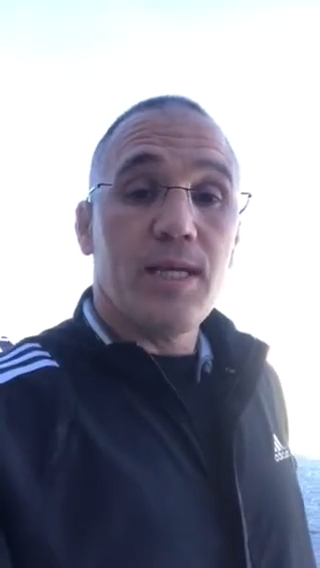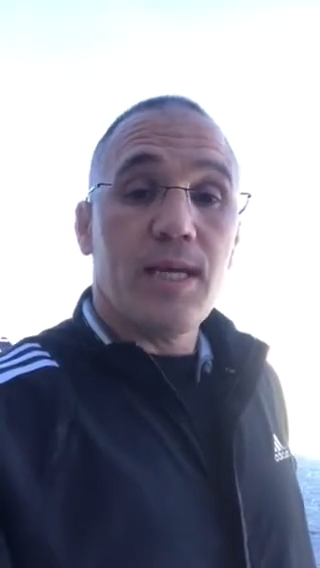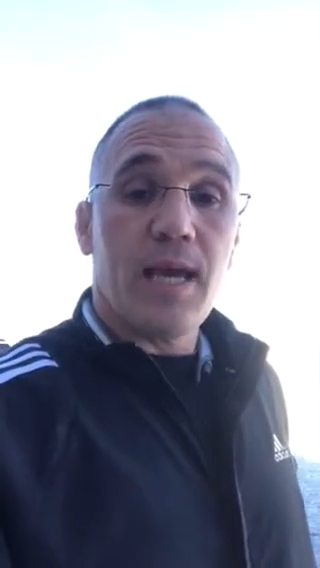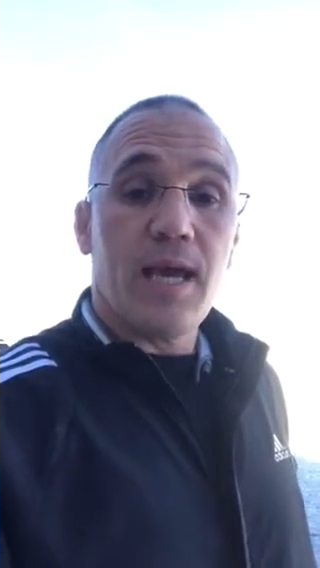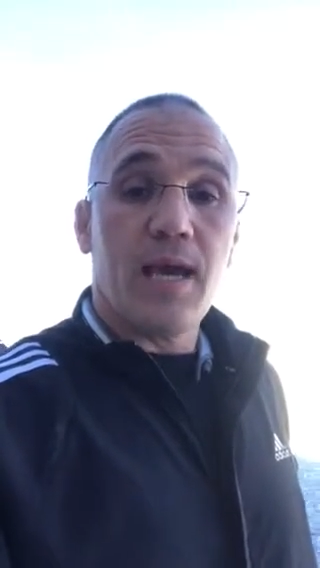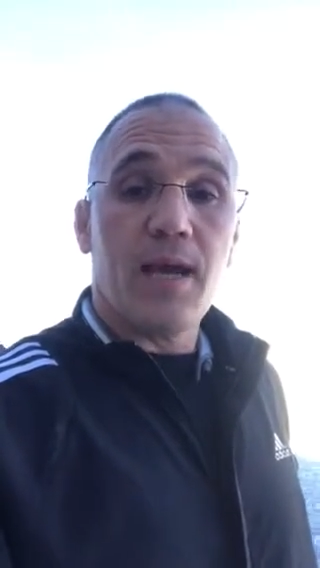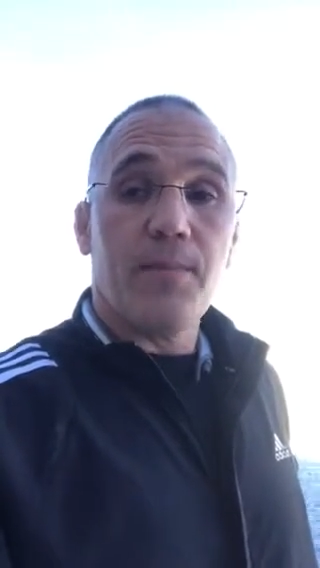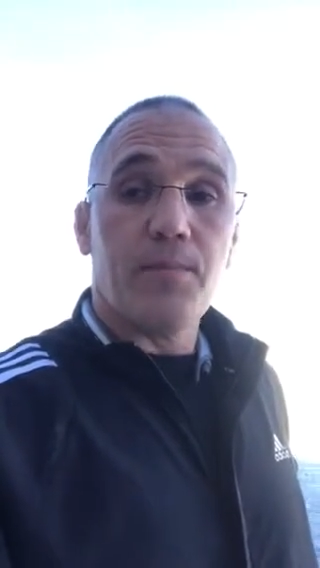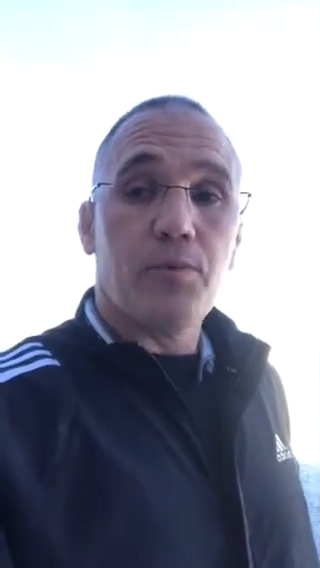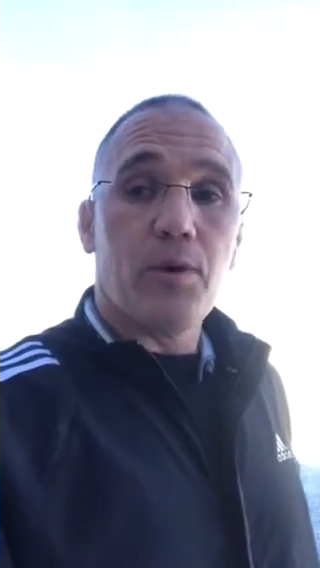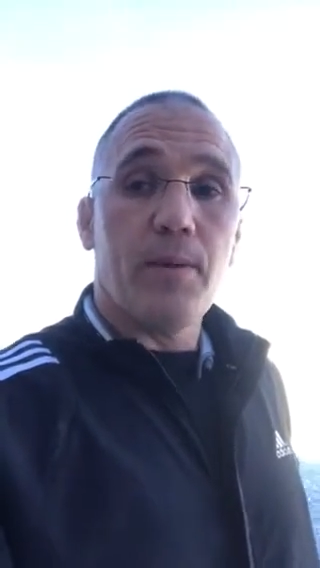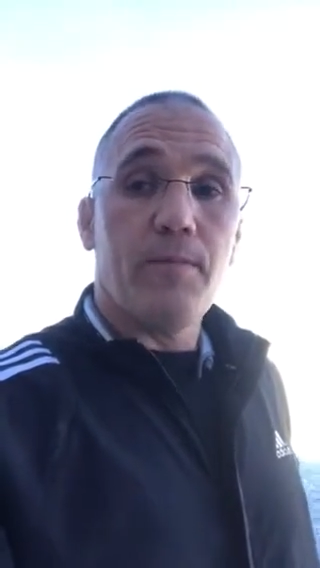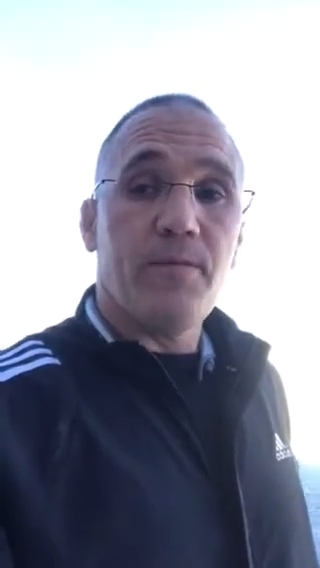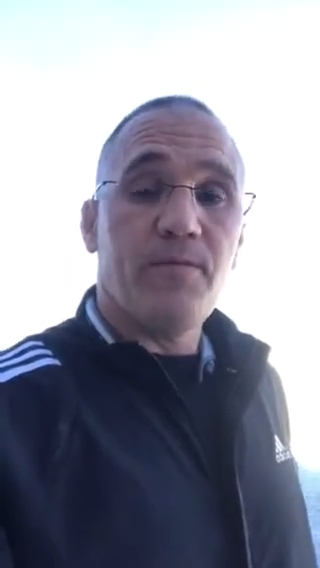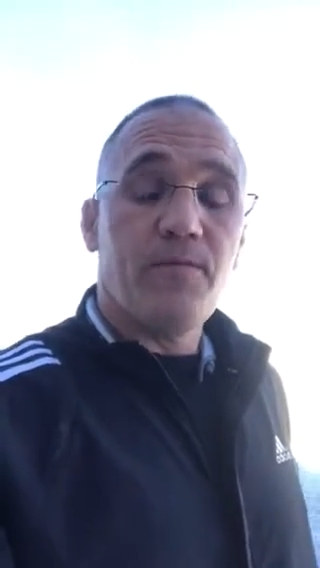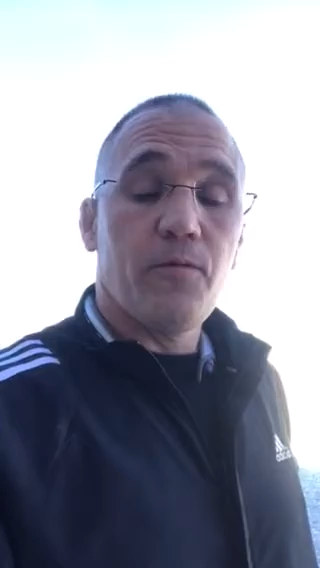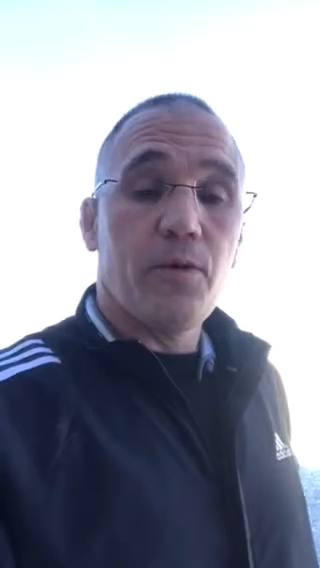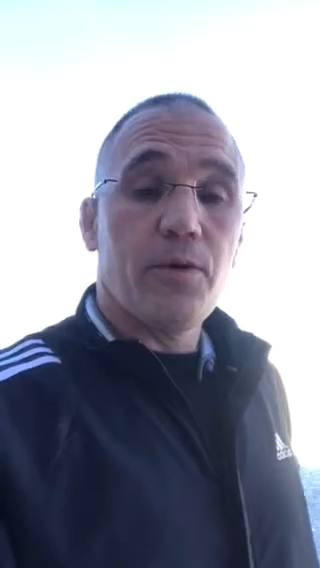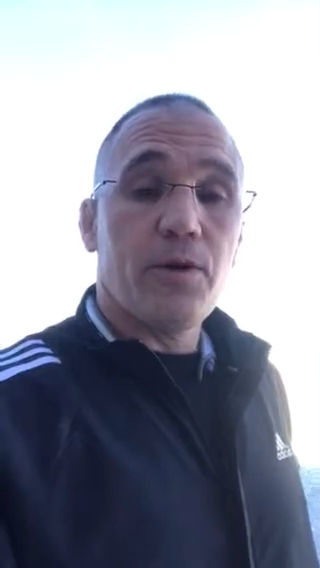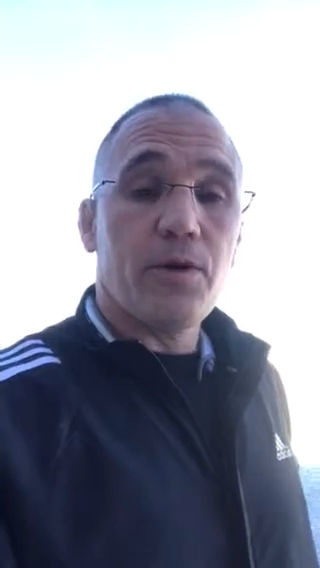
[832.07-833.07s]
camp right
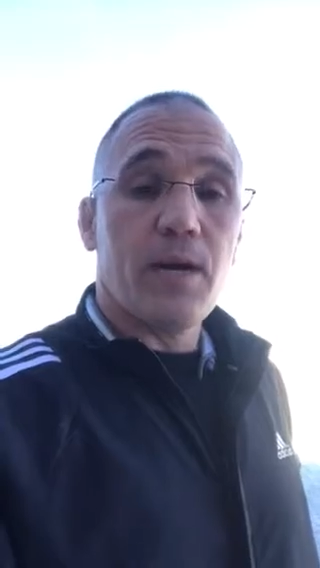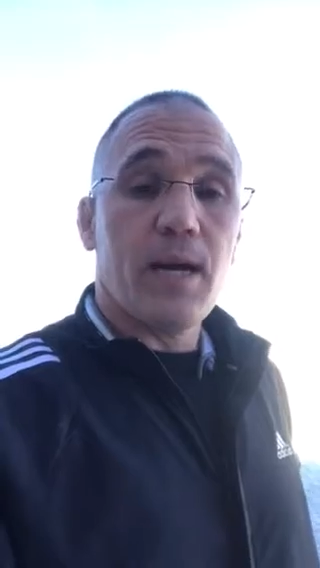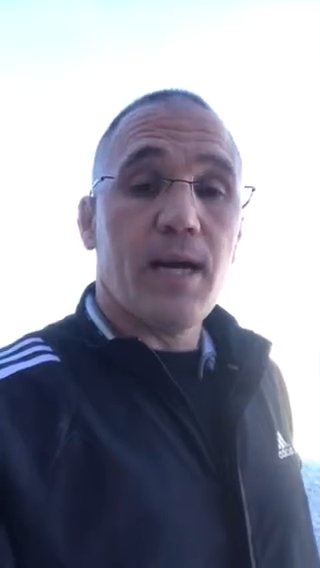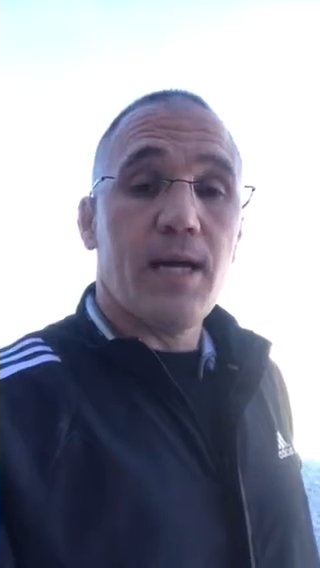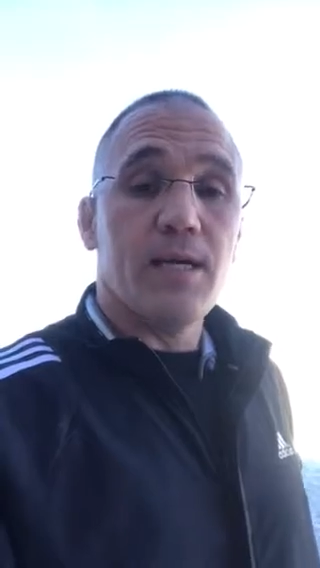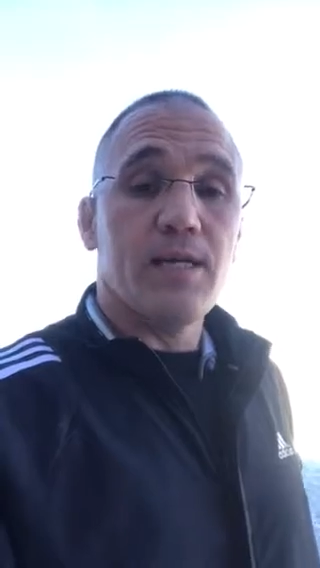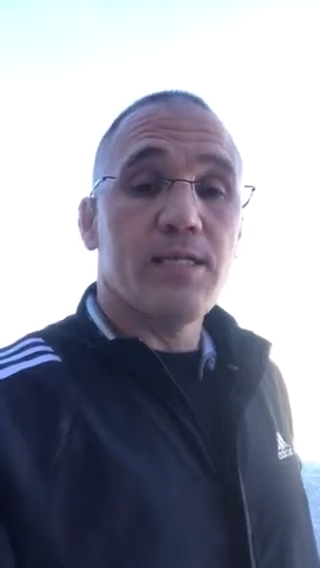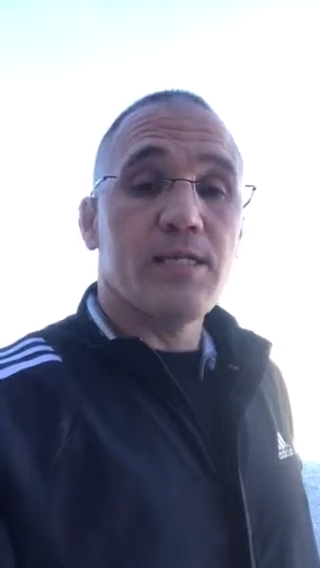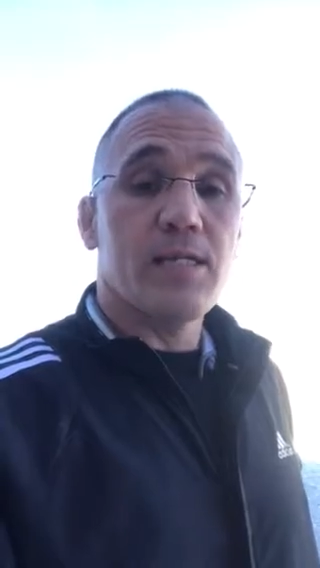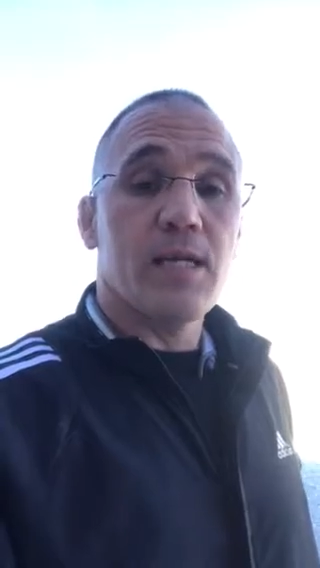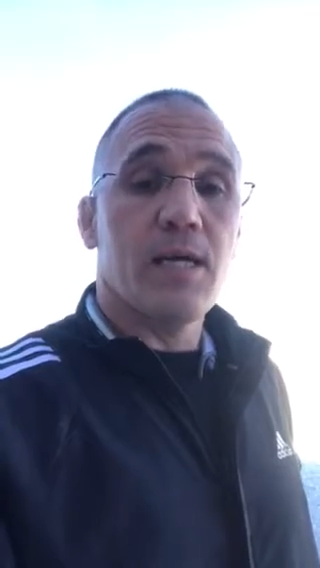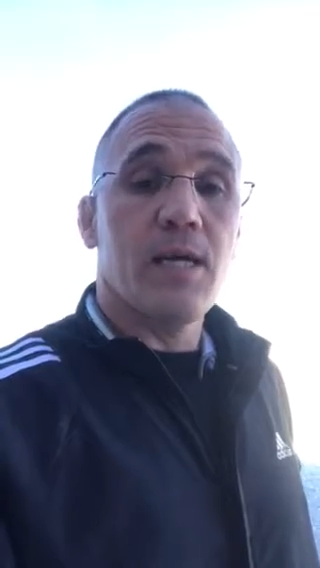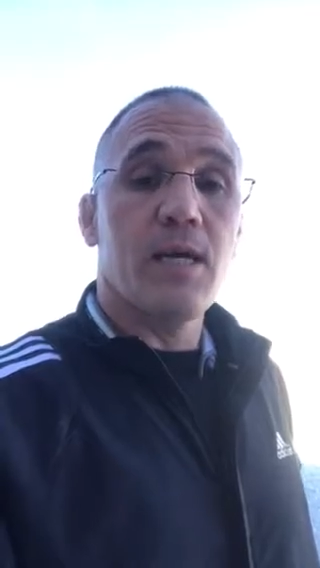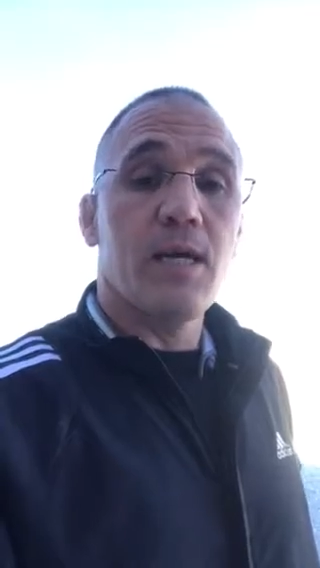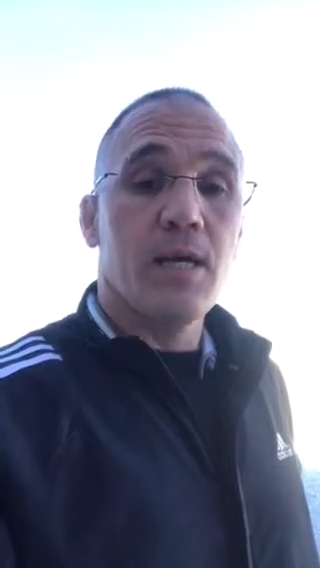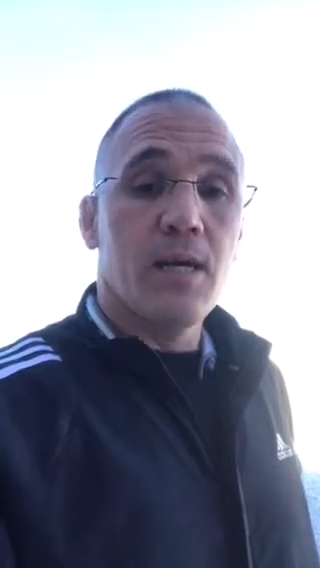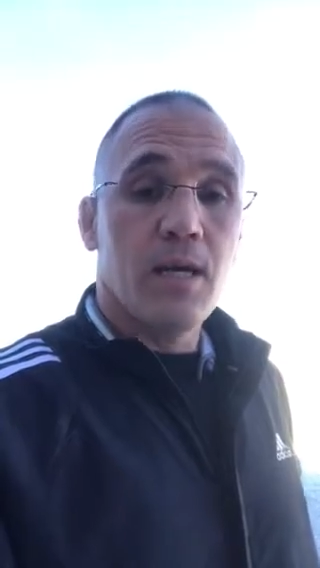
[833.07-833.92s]
before your eyes,